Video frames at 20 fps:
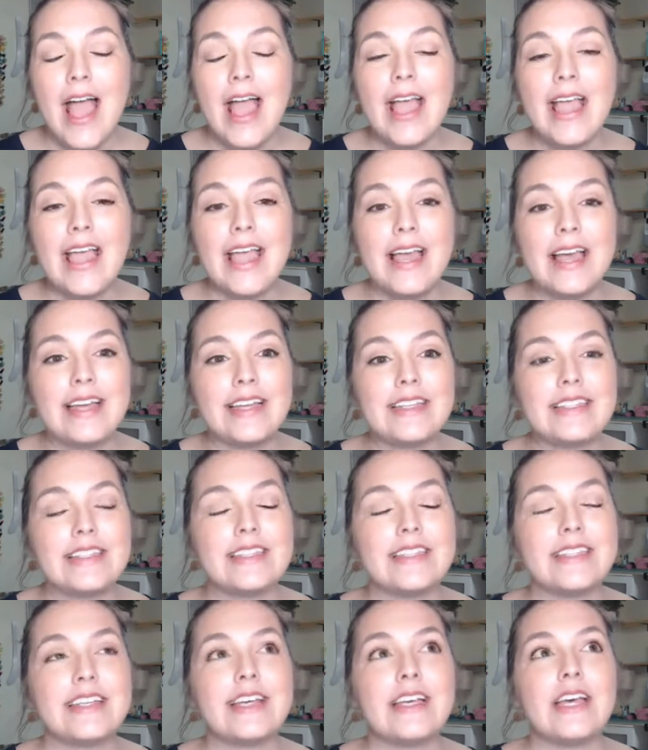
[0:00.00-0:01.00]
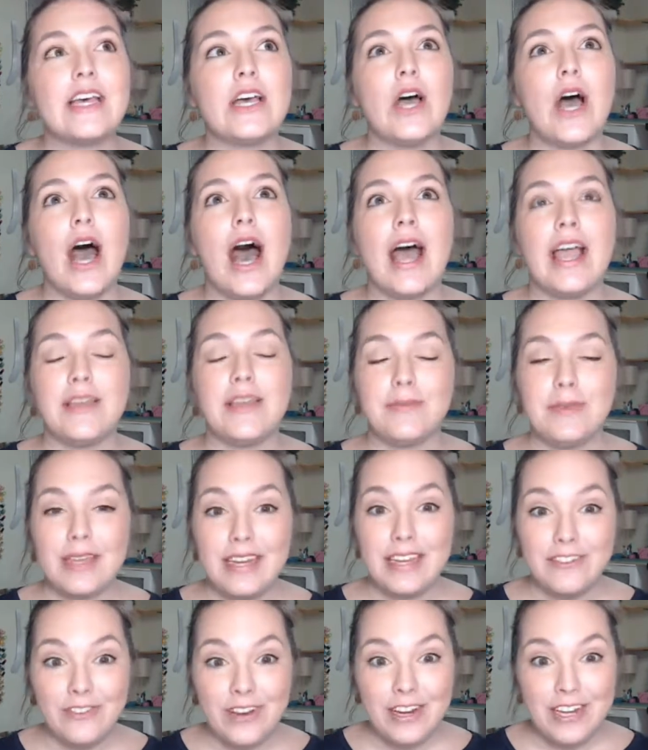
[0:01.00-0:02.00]
and I am
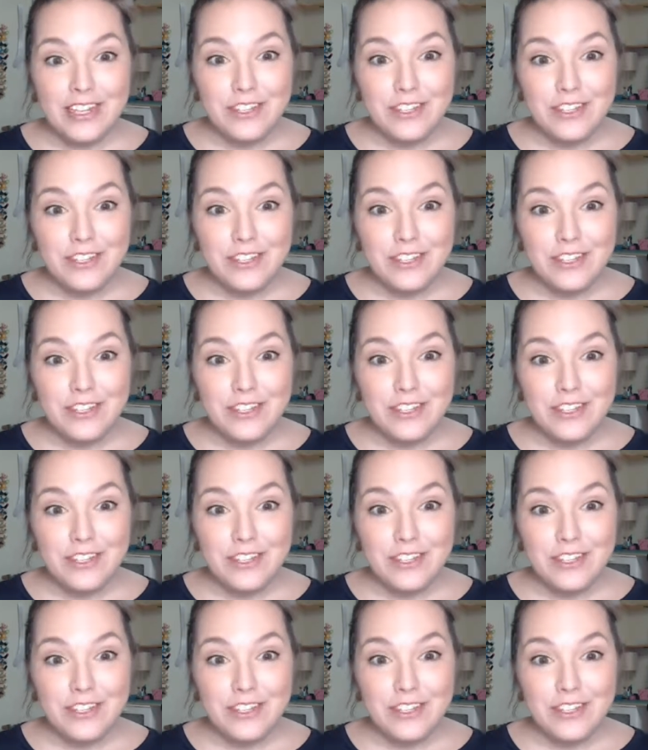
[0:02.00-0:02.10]
getting ready